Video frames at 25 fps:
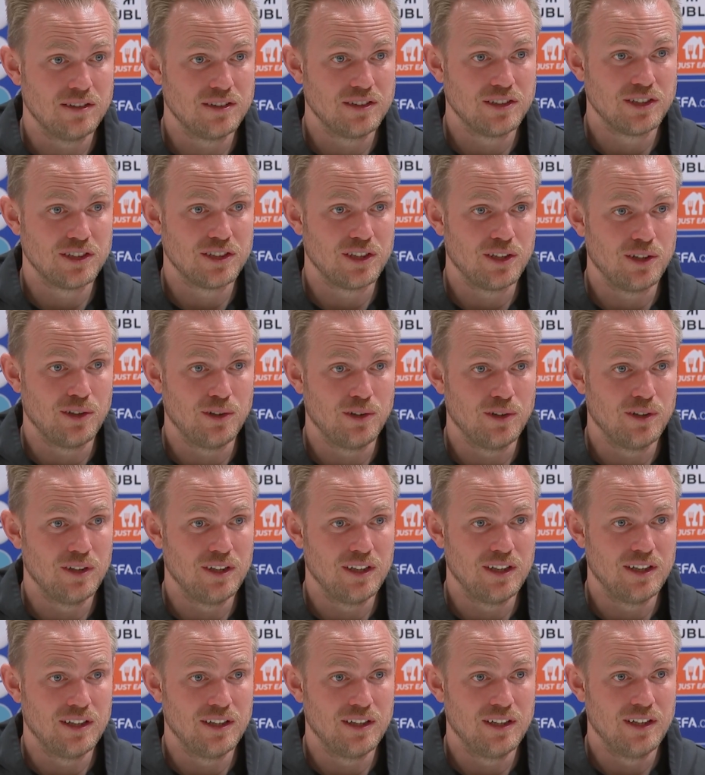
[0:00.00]
So
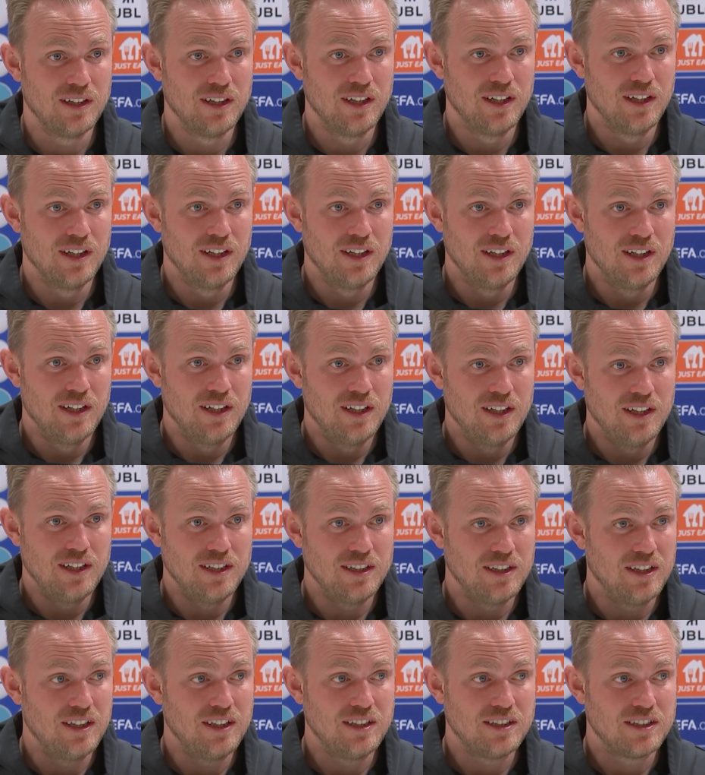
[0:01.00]
uh,
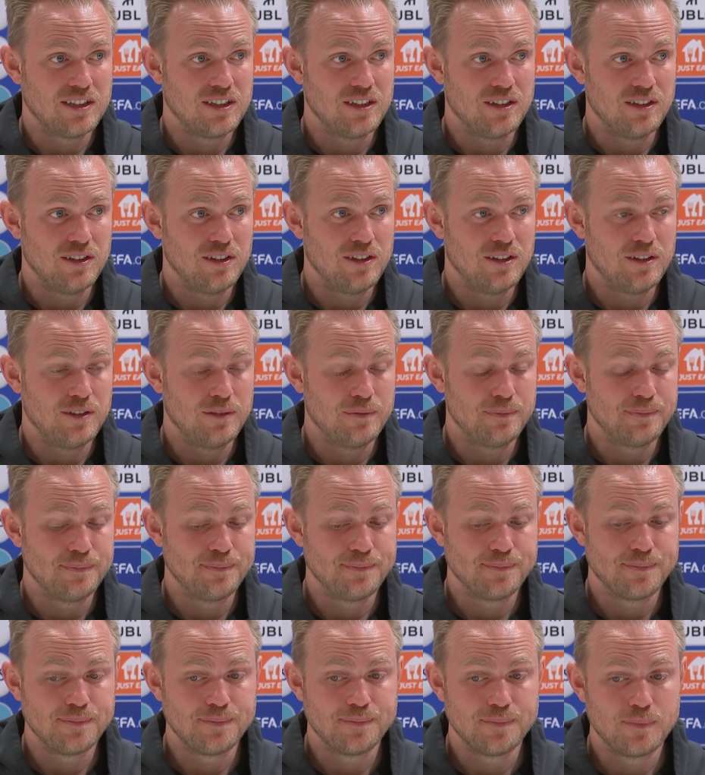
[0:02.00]
it, it's a um,
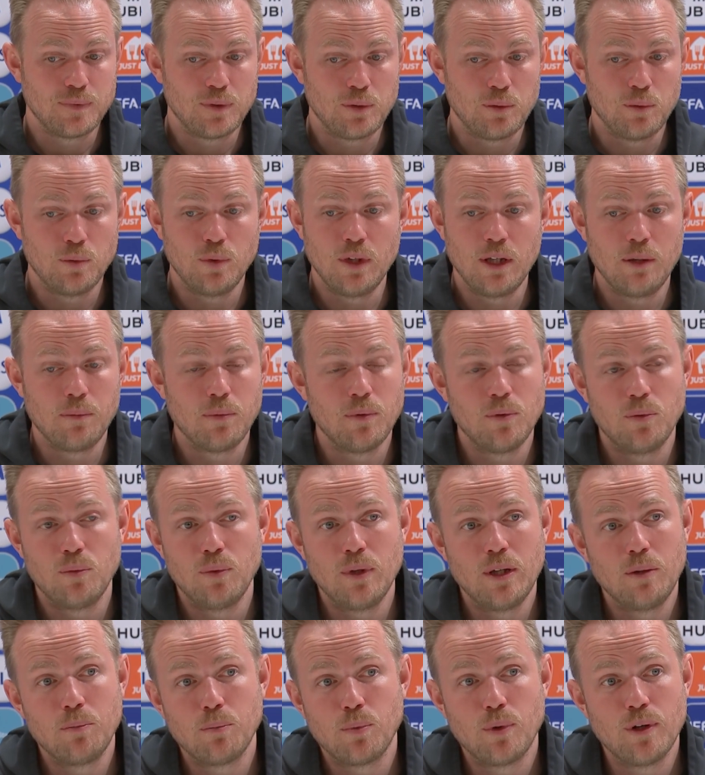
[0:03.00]
real,
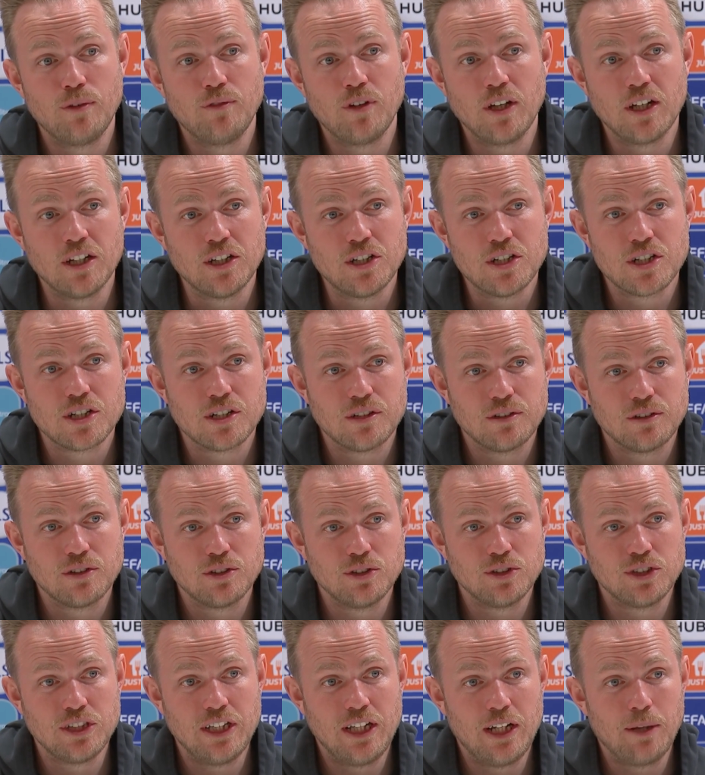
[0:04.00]
real privilege
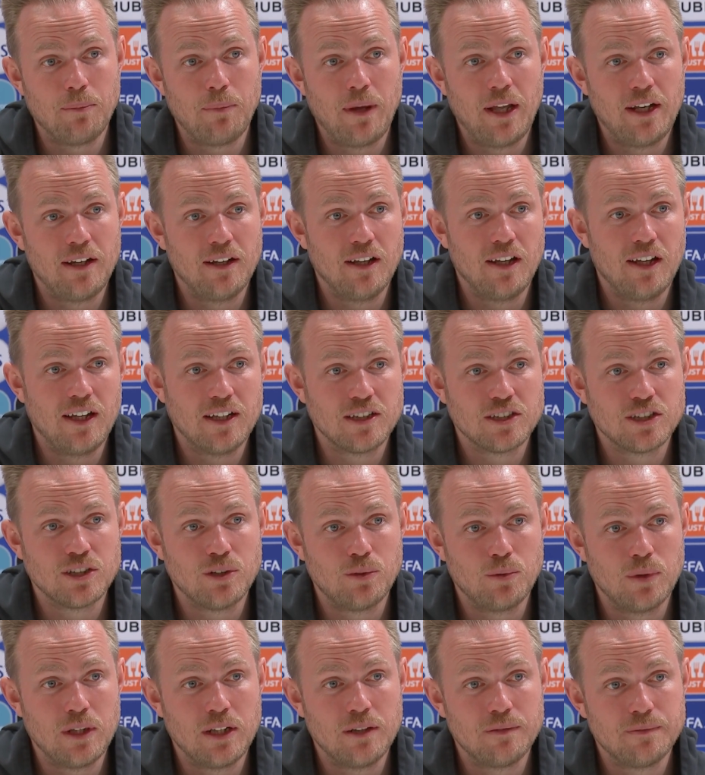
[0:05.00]
to see them handle that so
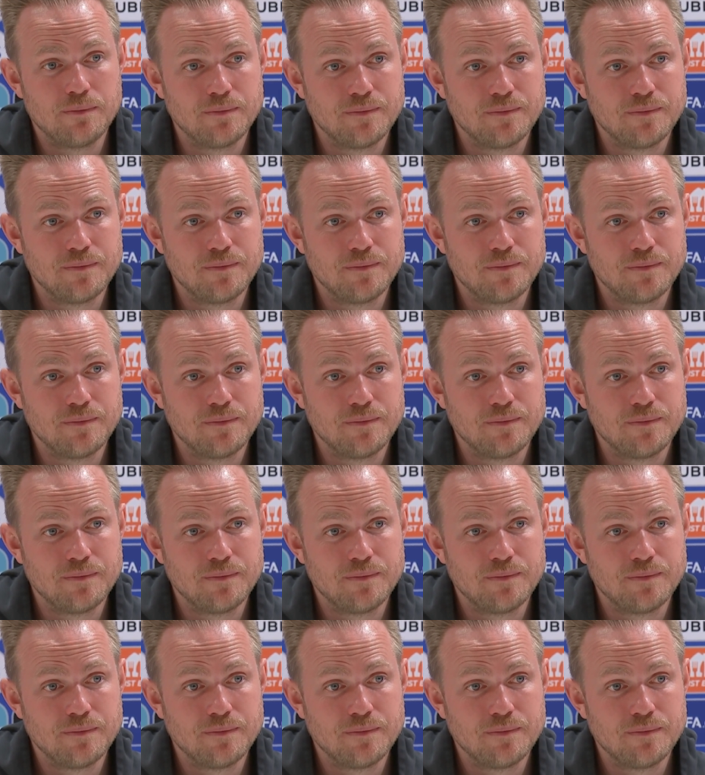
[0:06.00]
well.